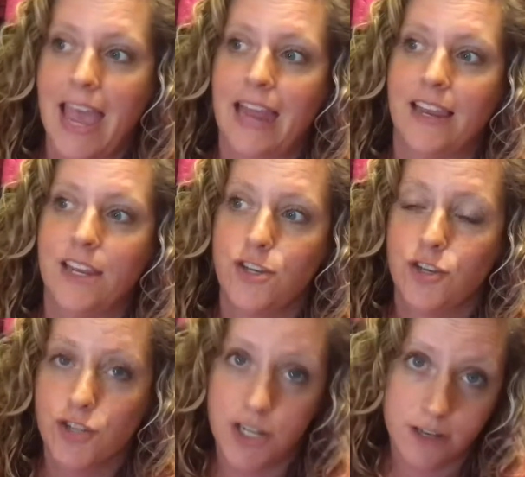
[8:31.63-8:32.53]
and get
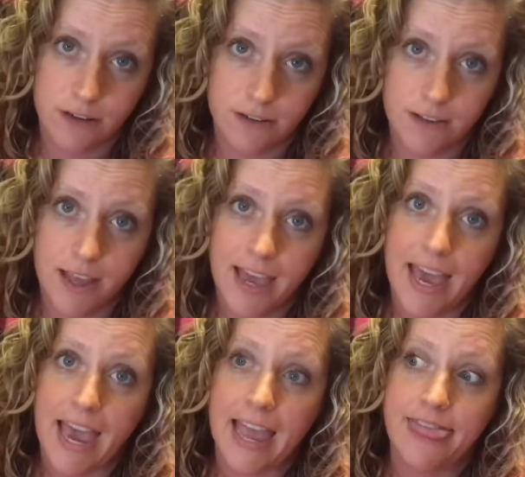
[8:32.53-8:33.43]
you chill.
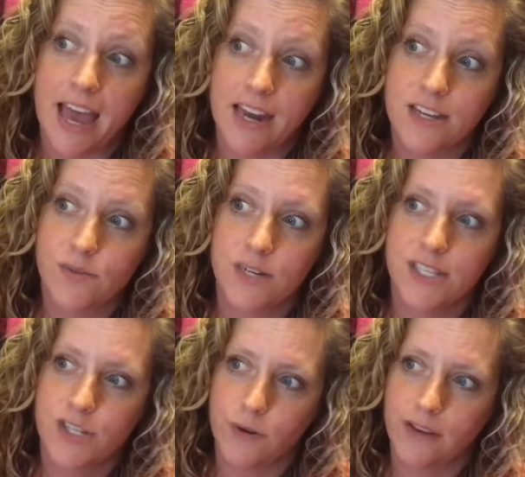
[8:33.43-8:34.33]
And that is what
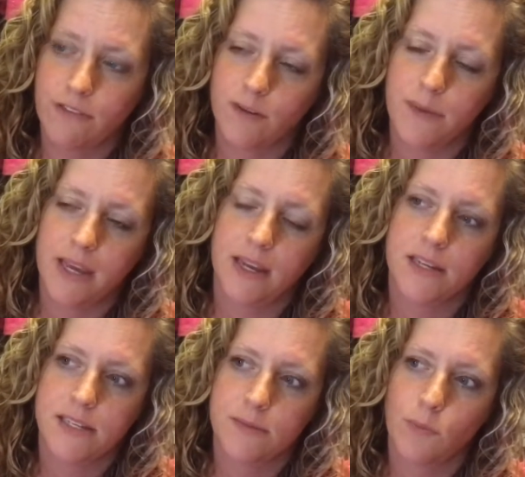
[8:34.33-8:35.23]
it's doing for me. It
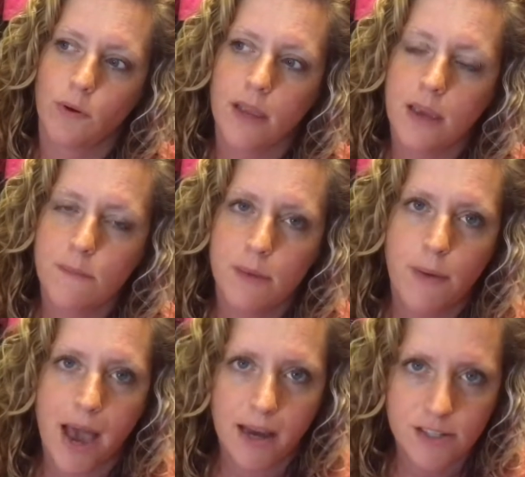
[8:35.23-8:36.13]
is bringing me
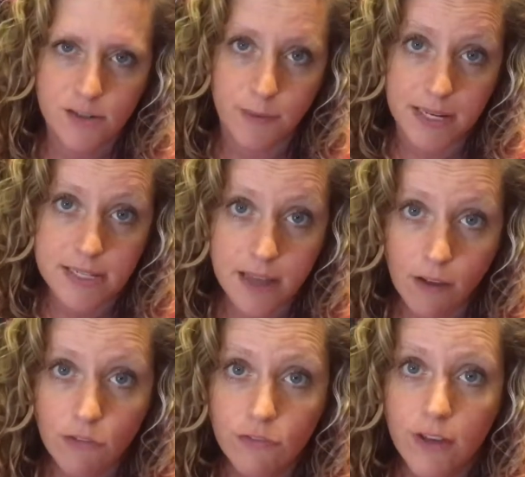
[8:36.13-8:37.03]
back to
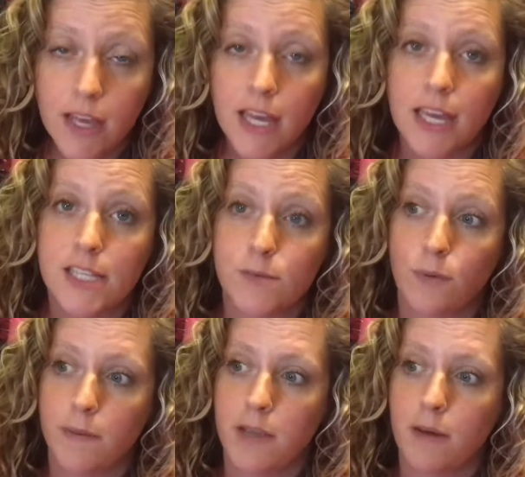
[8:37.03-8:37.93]
myself. It's
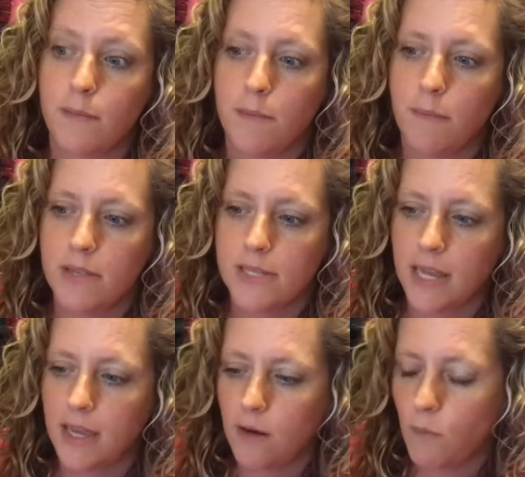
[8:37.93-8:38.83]

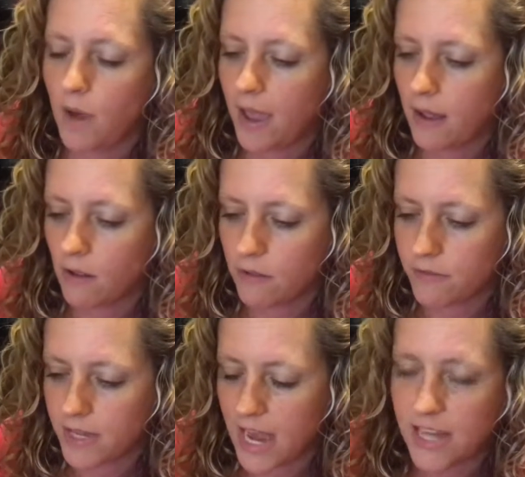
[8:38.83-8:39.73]
taking away all of
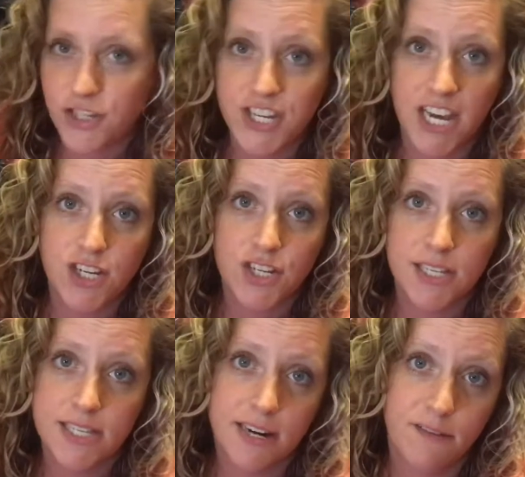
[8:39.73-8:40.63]
the
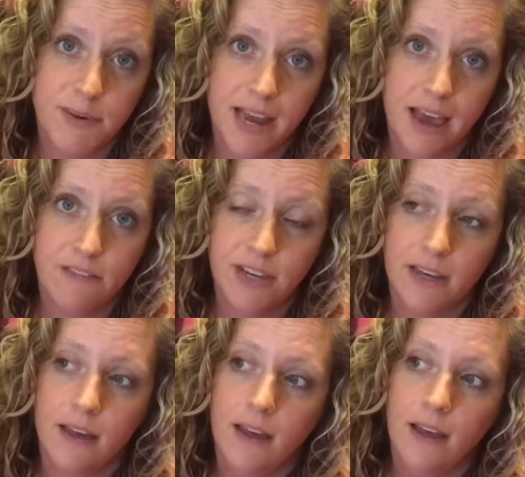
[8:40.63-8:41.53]
agitations that I've been
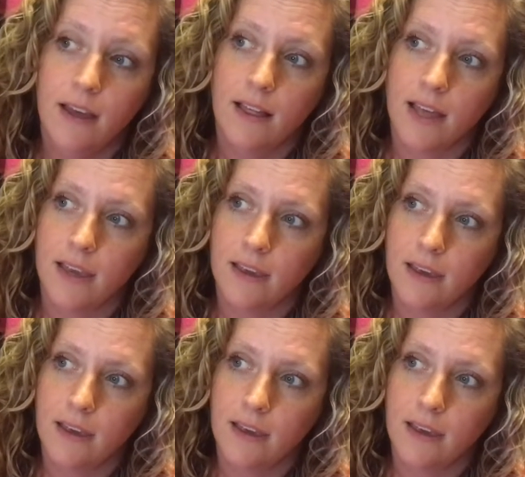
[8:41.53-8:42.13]
having, like